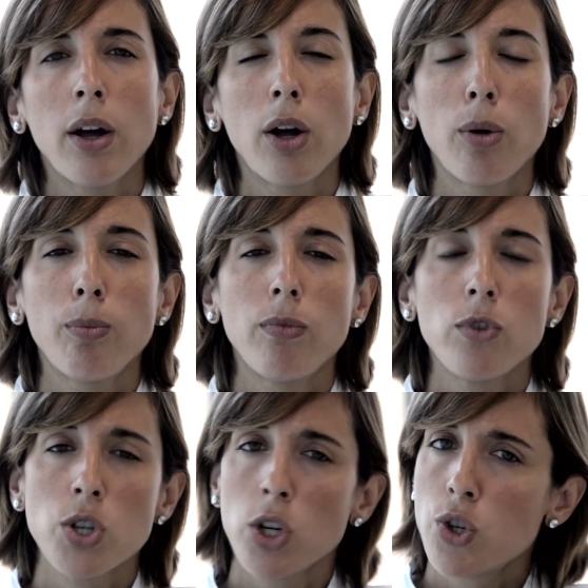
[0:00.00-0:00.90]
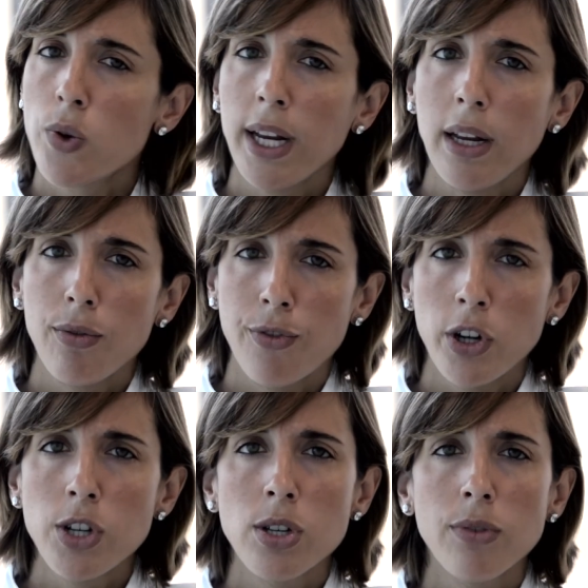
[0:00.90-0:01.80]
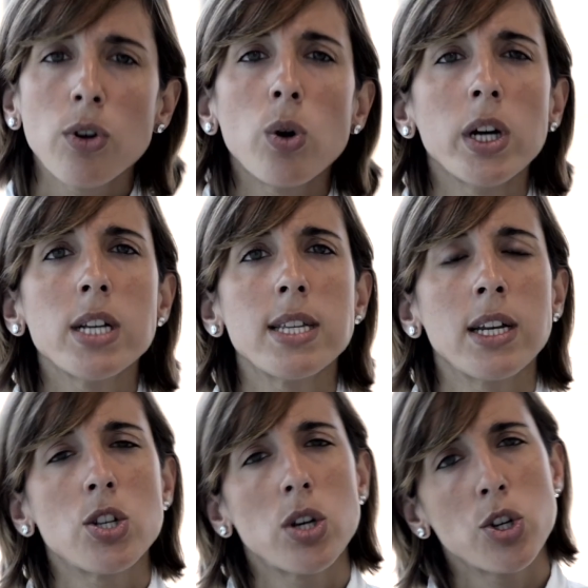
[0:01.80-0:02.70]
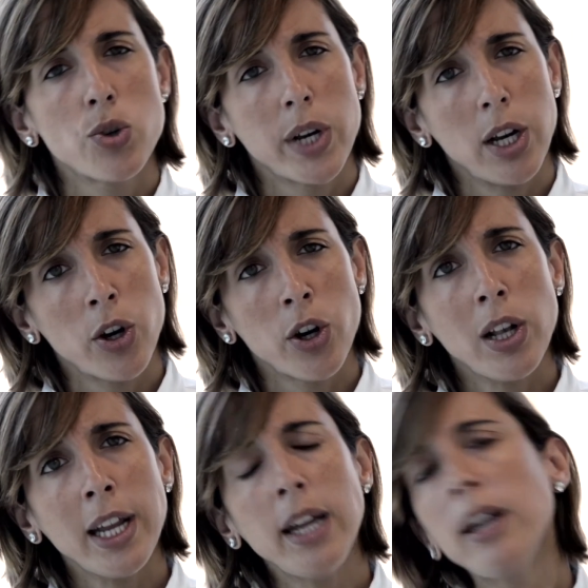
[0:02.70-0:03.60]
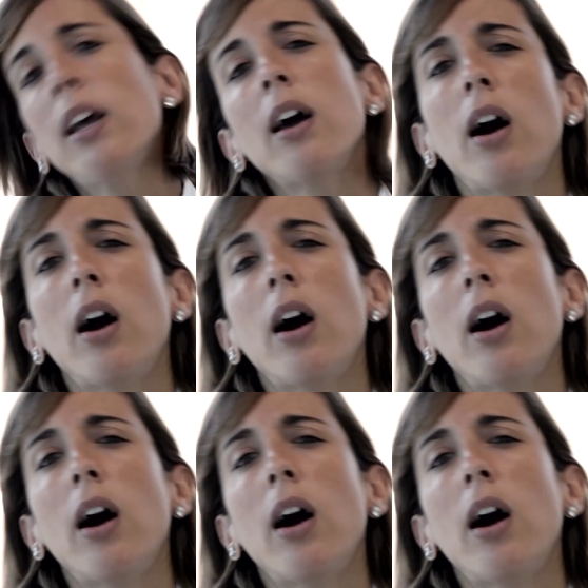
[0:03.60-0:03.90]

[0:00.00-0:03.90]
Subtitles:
Surgery first, of course, and surgery early